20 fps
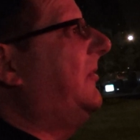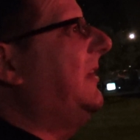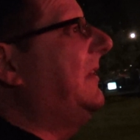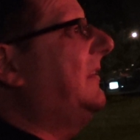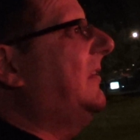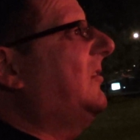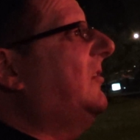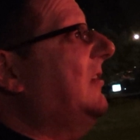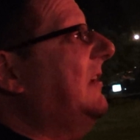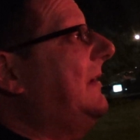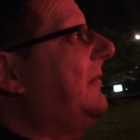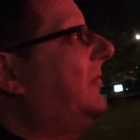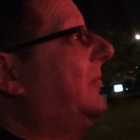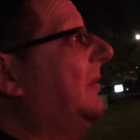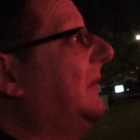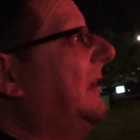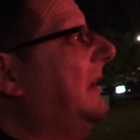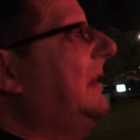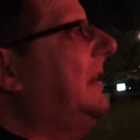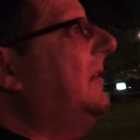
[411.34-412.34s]
like the Chiefs, when
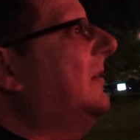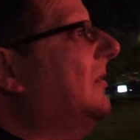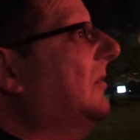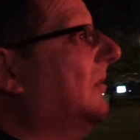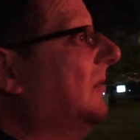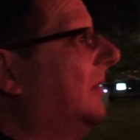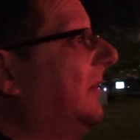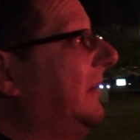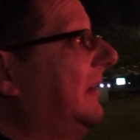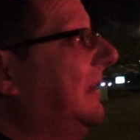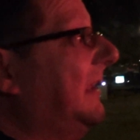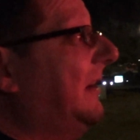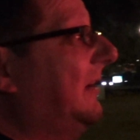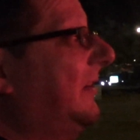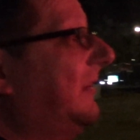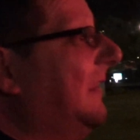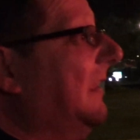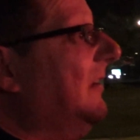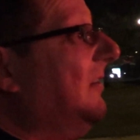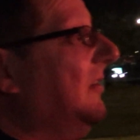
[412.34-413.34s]
they need a goal, they get it to
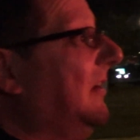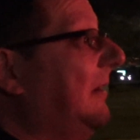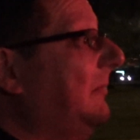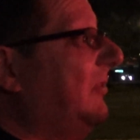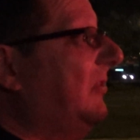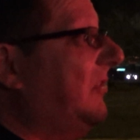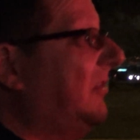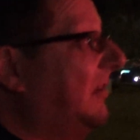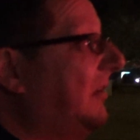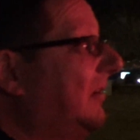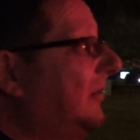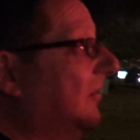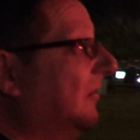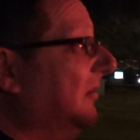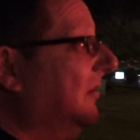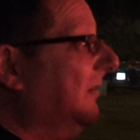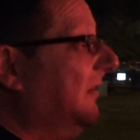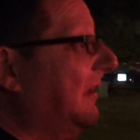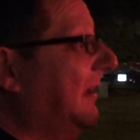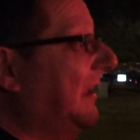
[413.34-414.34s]
that Jameson,
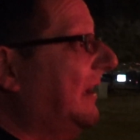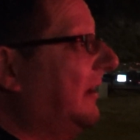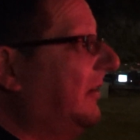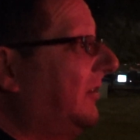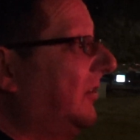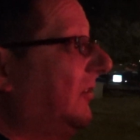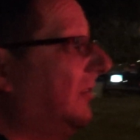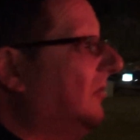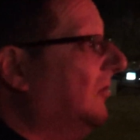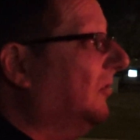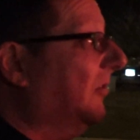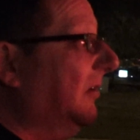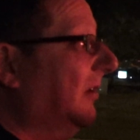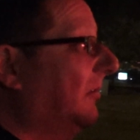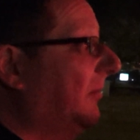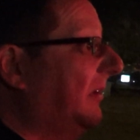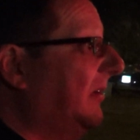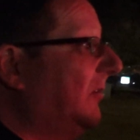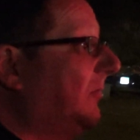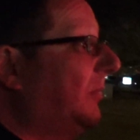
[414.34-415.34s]
or they get it to Doyle
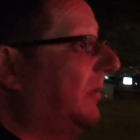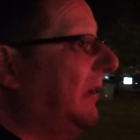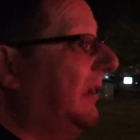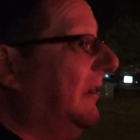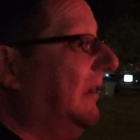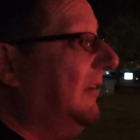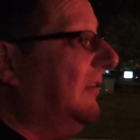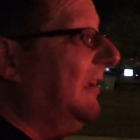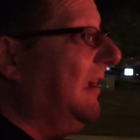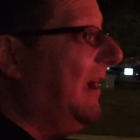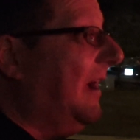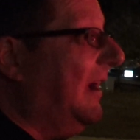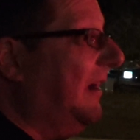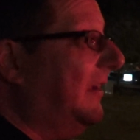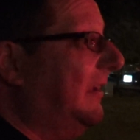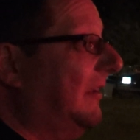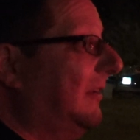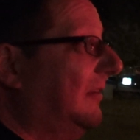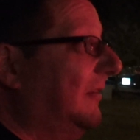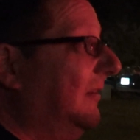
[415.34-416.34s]
when he's playing attack,
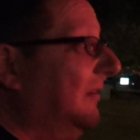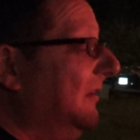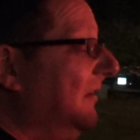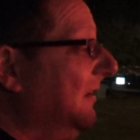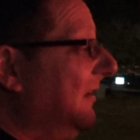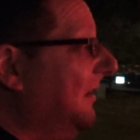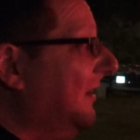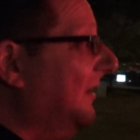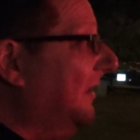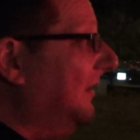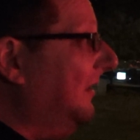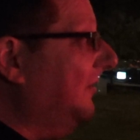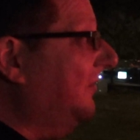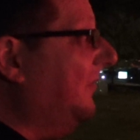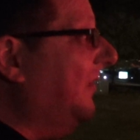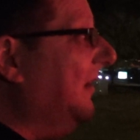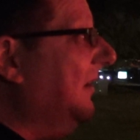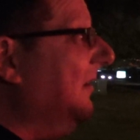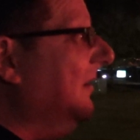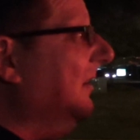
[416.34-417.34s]
and they
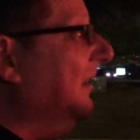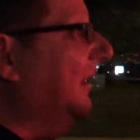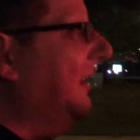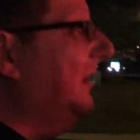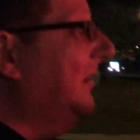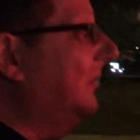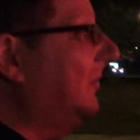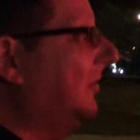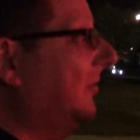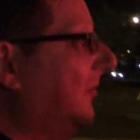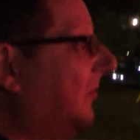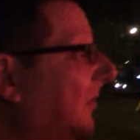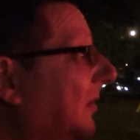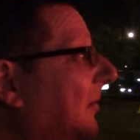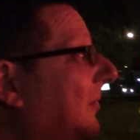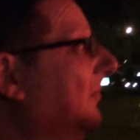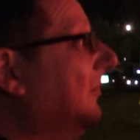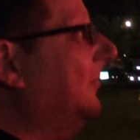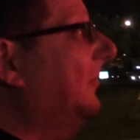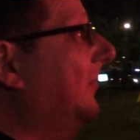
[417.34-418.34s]
fire a laser
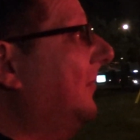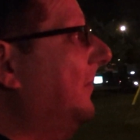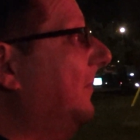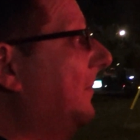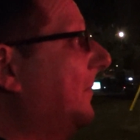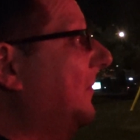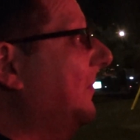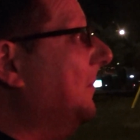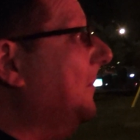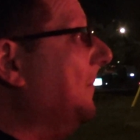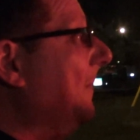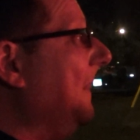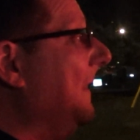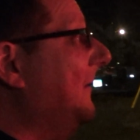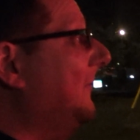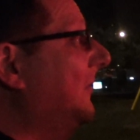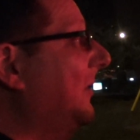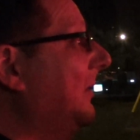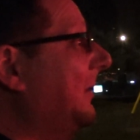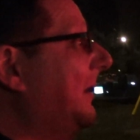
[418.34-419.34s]
from
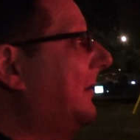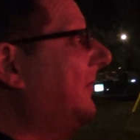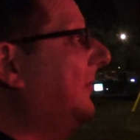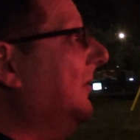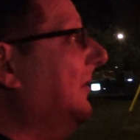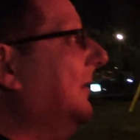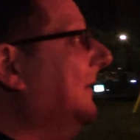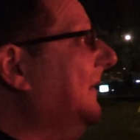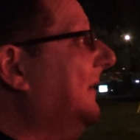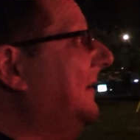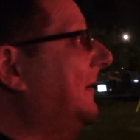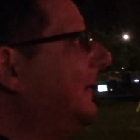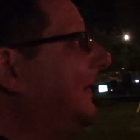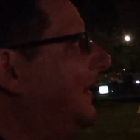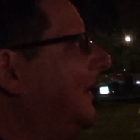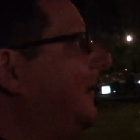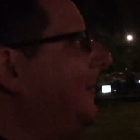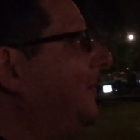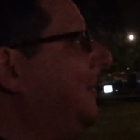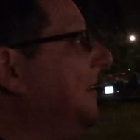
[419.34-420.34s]
wherever, and
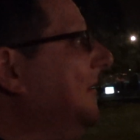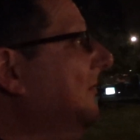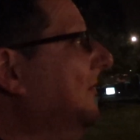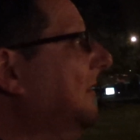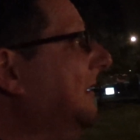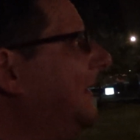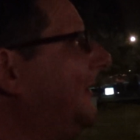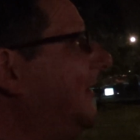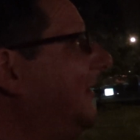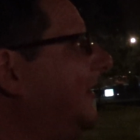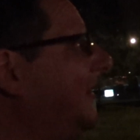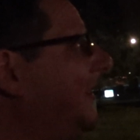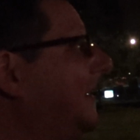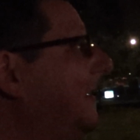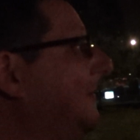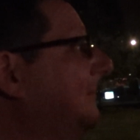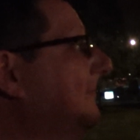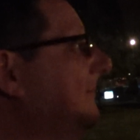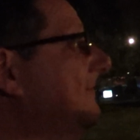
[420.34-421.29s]
they beat Vince. And